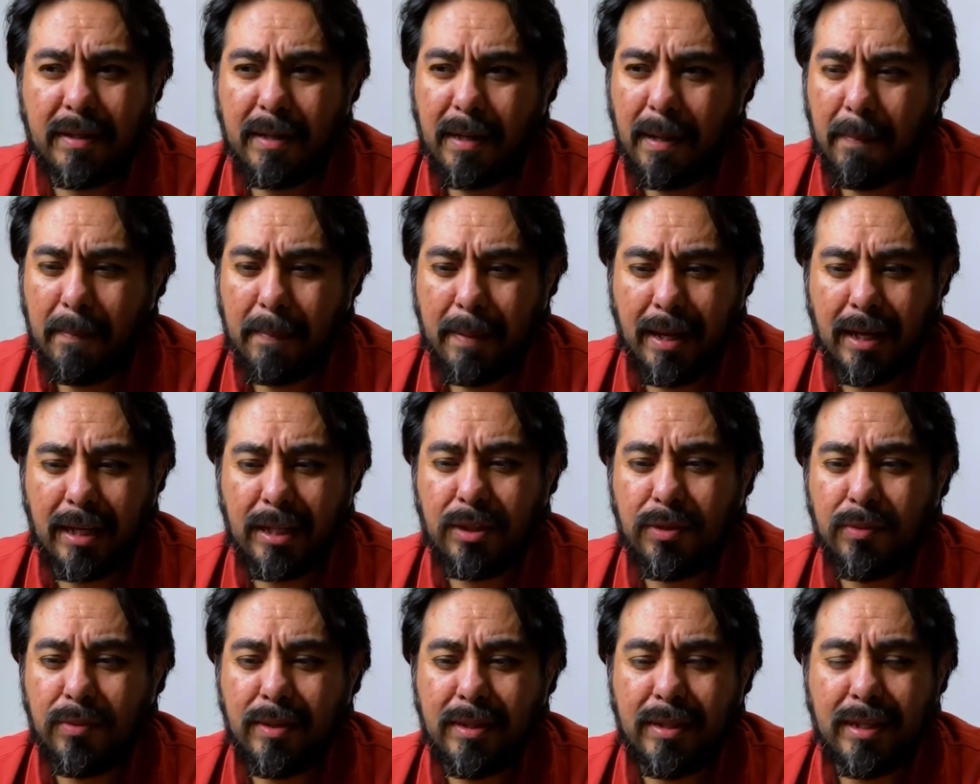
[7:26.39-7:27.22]
Come back
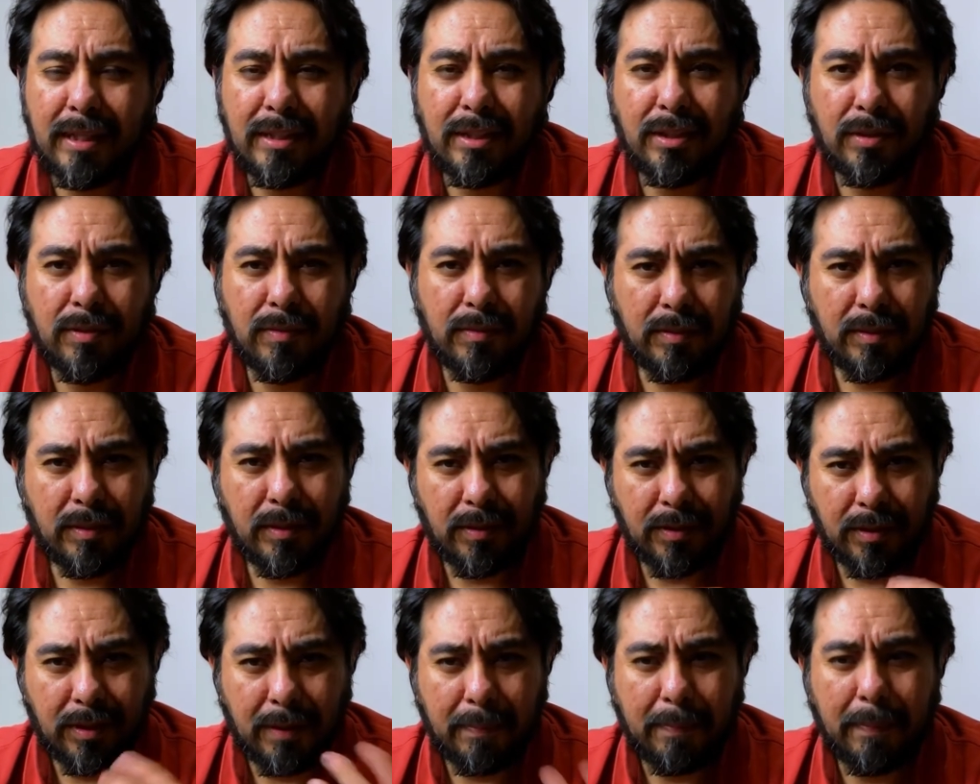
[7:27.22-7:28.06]
to it as
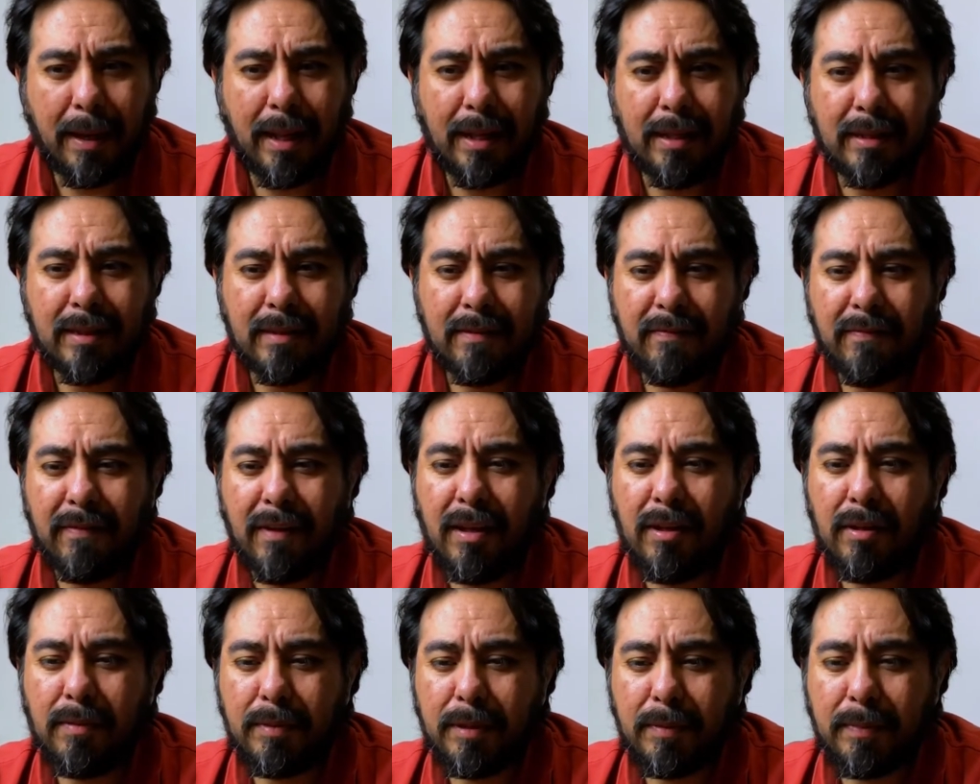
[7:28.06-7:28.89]
your palate
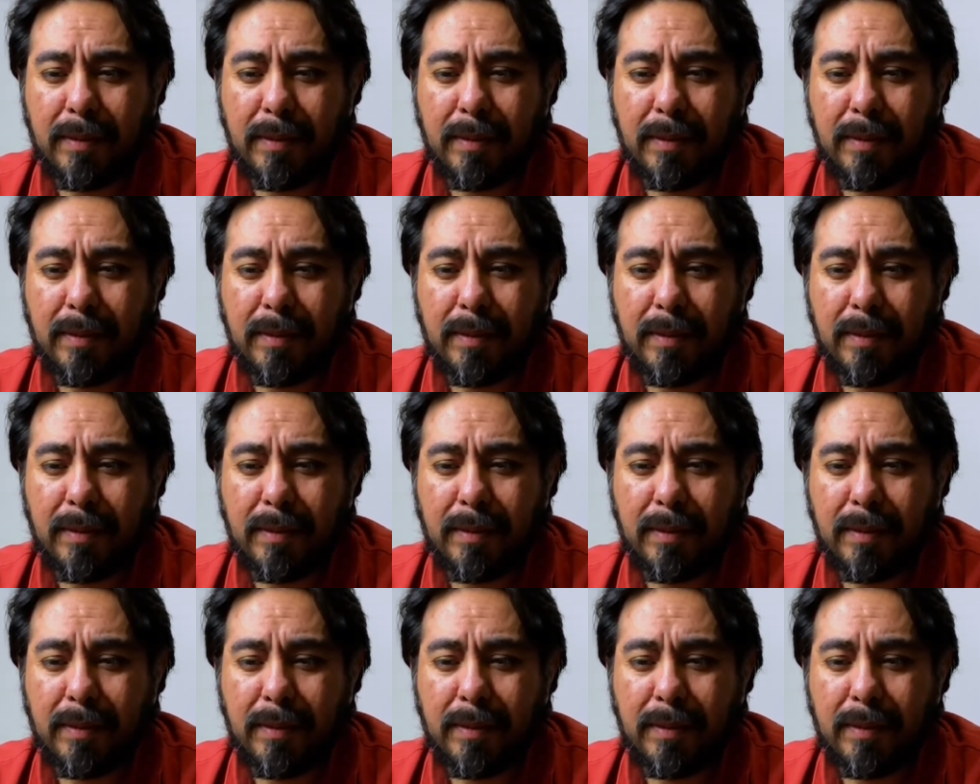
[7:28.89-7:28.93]
develops,